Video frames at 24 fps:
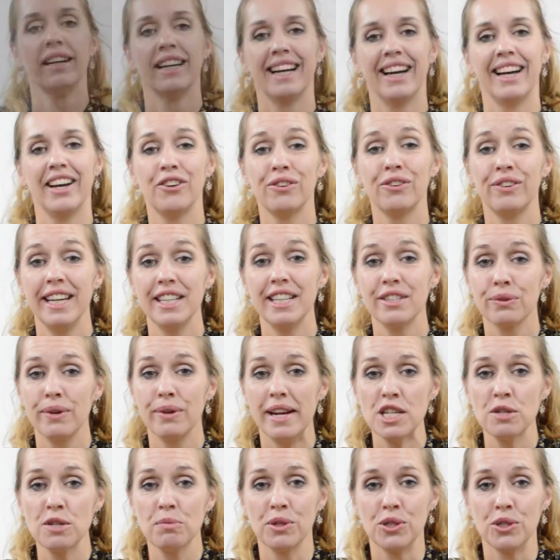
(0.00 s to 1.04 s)
A great
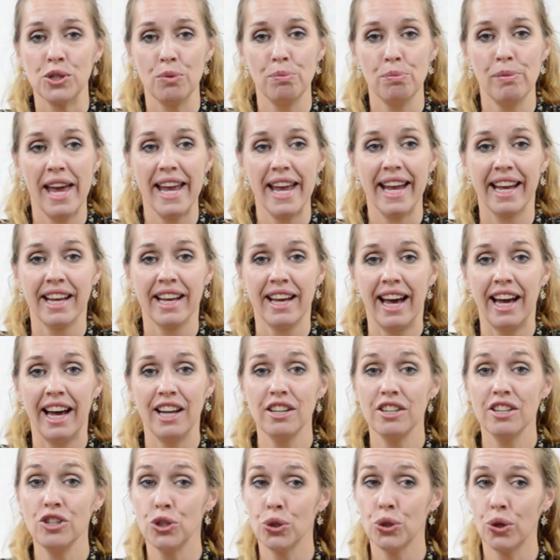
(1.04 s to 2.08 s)
arrangement to make and
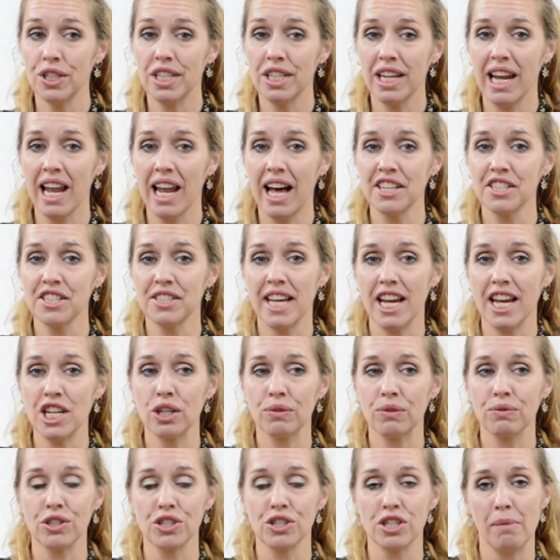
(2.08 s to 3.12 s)
enjoy the last days
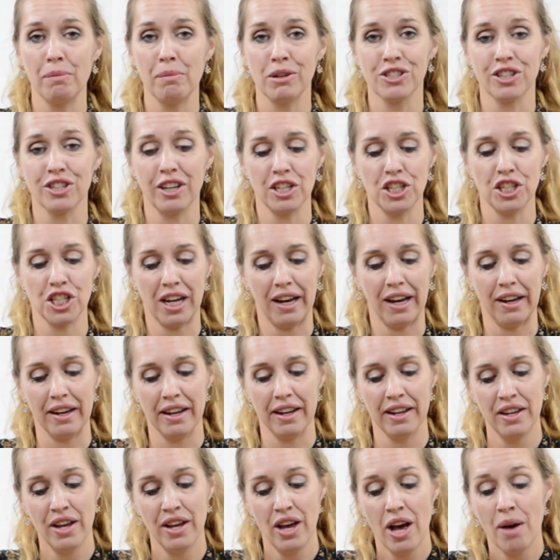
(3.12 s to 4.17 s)
of the summer sunshine,
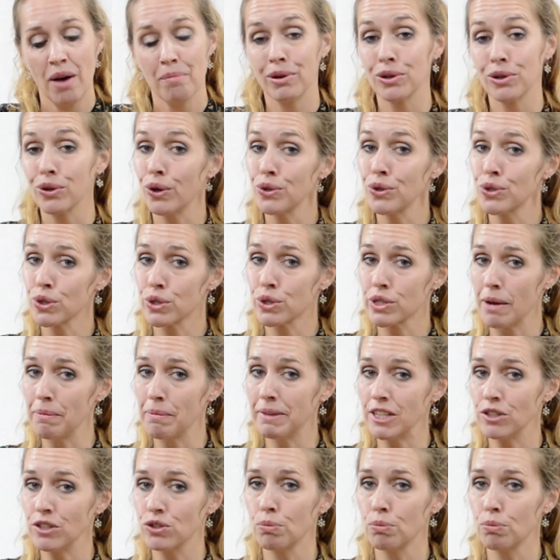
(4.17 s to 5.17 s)
but also something to